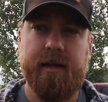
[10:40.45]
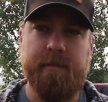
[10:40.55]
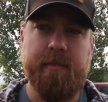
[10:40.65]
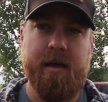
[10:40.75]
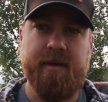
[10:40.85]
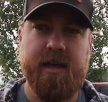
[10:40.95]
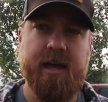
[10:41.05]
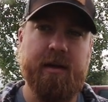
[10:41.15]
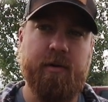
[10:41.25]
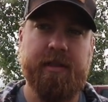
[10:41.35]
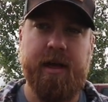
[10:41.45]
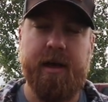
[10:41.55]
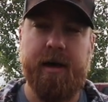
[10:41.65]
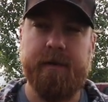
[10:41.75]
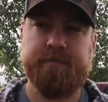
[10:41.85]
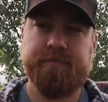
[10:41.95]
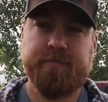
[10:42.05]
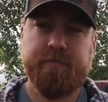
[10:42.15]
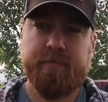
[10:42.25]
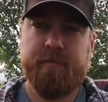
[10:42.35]
maybe hit it with a
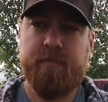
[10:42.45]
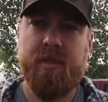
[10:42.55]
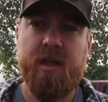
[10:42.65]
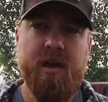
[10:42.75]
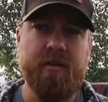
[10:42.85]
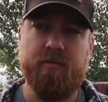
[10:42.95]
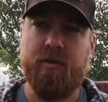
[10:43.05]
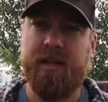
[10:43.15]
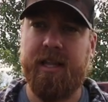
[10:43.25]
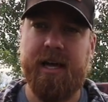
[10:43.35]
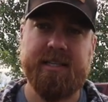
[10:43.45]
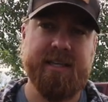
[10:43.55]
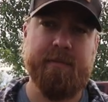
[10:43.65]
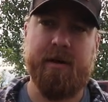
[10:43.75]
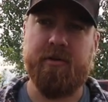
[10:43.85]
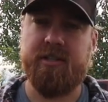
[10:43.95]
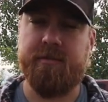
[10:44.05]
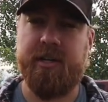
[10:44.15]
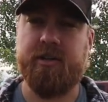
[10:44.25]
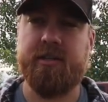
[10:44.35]
really light sandpaper
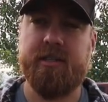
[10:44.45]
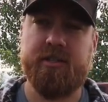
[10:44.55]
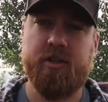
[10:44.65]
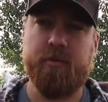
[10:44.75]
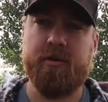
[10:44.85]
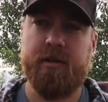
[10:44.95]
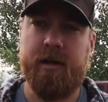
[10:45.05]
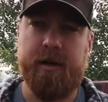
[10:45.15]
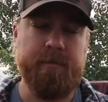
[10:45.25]
just to make sure it's a super